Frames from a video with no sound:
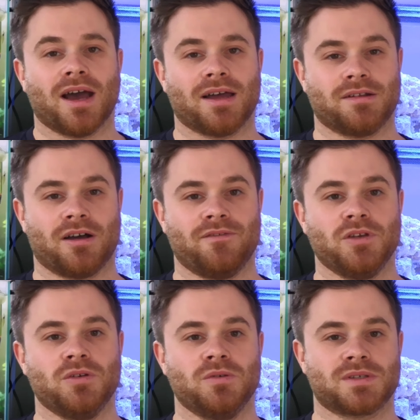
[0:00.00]
and I've
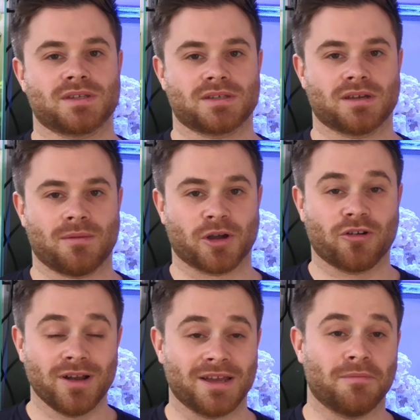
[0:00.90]
used some
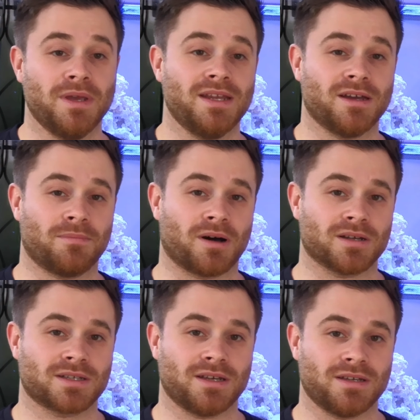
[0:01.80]
acrylic media
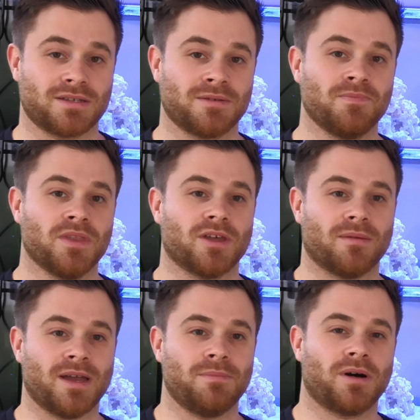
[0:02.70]
baskets that are
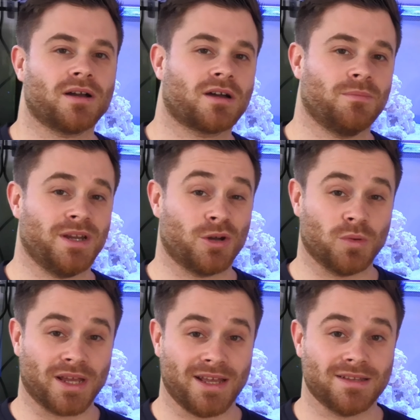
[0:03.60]
made by a company
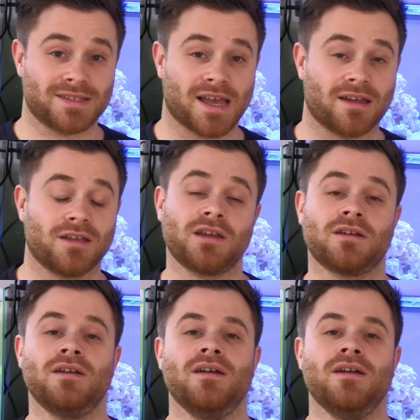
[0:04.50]
called In Tank.